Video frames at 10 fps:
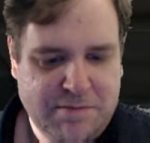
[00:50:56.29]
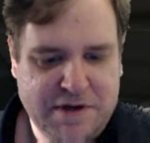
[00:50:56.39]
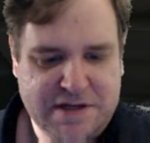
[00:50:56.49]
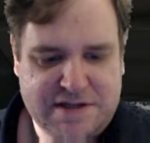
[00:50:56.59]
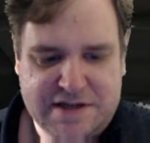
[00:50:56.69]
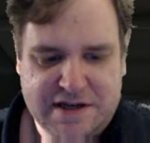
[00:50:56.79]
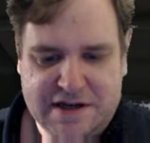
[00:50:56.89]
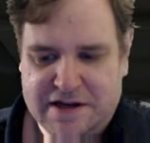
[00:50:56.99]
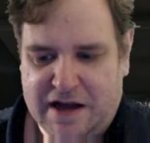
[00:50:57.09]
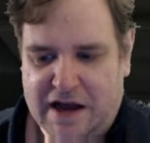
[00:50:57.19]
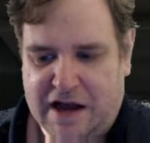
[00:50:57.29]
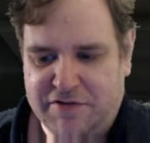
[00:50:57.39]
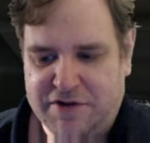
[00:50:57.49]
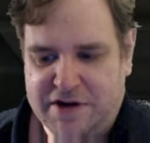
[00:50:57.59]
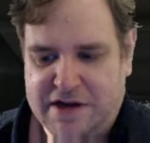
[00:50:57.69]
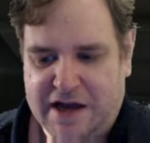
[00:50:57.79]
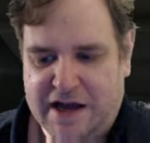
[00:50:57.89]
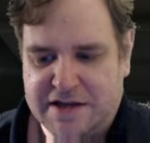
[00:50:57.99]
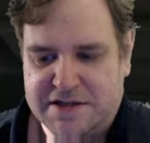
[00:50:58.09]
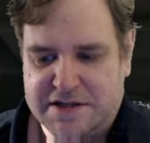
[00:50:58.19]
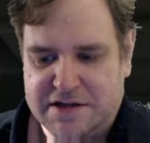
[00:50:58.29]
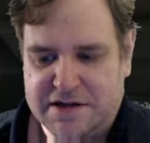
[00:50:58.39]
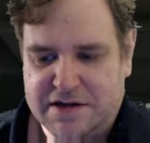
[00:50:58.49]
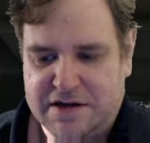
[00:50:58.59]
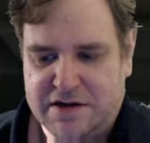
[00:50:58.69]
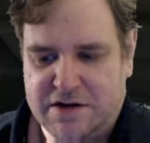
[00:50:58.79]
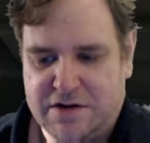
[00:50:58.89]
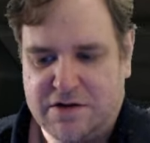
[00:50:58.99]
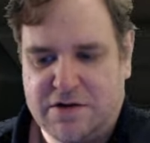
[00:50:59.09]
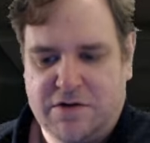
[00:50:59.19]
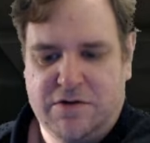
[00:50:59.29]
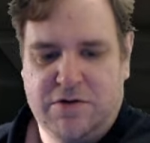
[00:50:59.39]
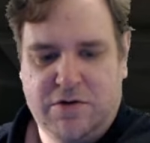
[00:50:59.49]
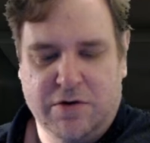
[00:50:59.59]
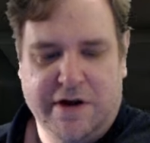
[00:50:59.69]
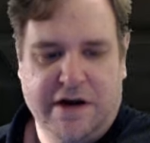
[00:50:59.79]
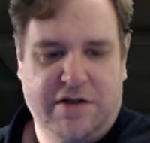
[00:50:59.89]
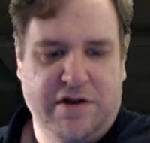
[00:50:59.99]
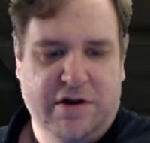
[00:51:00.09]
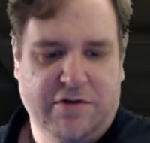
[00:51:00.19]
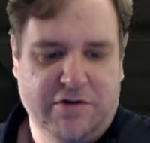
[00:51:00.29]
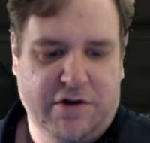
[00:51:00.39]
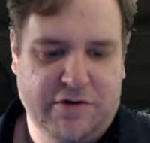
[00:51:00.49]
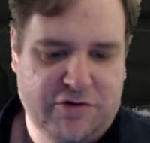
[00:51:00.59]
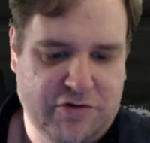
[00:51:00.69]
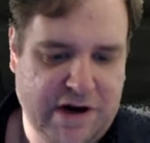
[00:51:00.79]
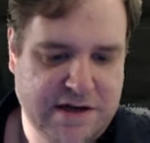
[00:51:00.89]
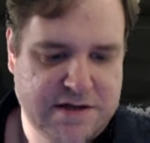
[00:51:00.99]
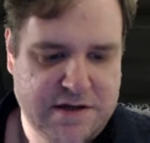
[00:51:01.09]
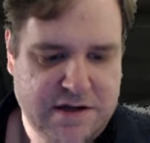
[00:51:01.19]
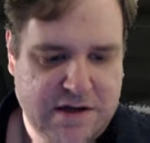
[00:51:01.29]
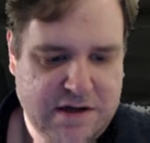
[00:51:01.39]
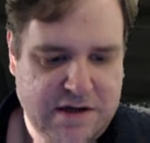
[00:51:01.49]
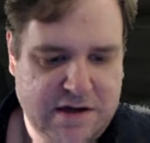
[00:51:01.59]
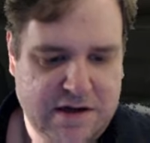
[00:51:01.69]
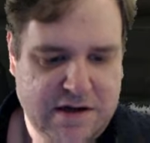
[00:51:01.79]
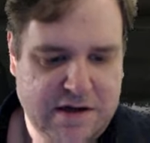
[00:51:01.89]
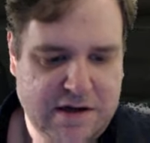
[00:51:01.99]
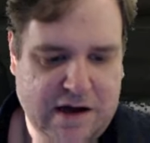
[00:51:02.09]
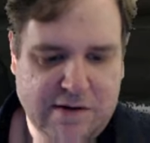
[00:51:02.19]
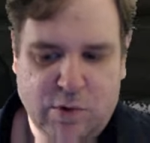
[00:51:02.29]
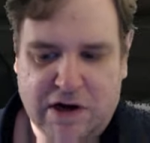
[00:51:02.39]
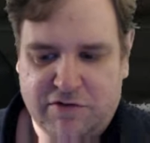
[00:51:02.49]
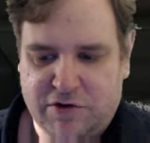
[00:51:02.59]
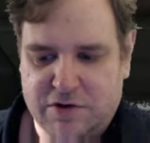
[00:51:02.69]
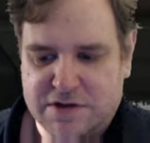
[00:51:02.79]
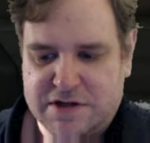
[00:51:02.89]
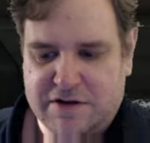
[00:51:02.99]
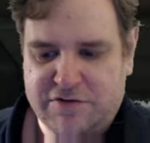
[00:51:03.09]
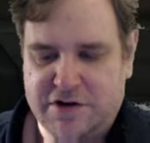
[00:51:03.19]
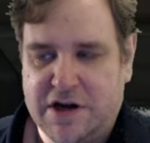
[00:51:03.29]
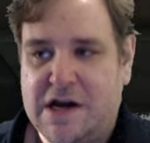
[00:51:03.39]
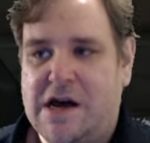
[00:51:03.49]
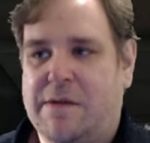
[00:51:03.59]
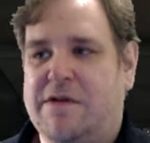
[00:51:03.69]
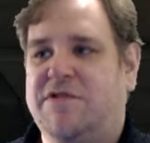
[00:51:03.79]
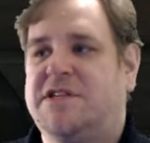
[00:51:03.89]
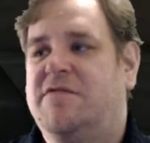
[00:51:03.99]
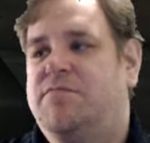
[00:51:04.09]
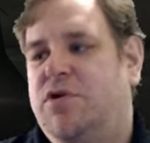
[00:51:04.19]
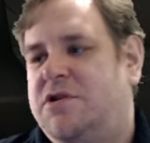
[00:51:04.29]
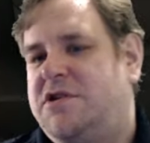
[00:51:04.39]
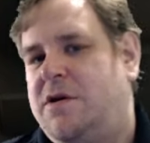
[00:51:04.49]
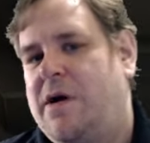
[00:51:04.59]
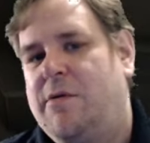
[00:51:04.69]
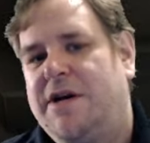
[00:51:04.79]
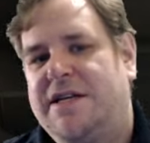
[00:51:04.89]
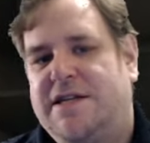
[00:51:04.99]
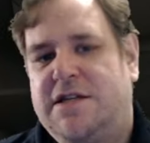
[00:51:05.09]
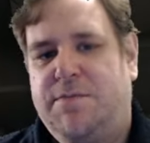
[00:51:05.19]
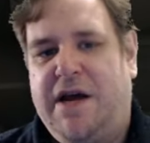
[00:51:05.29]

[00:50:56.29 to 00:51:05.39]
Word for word: but uh, I haven't yet done anything on, on traits. Uh, I will, of course, have to do... I mean, for 7.2, I would anticipate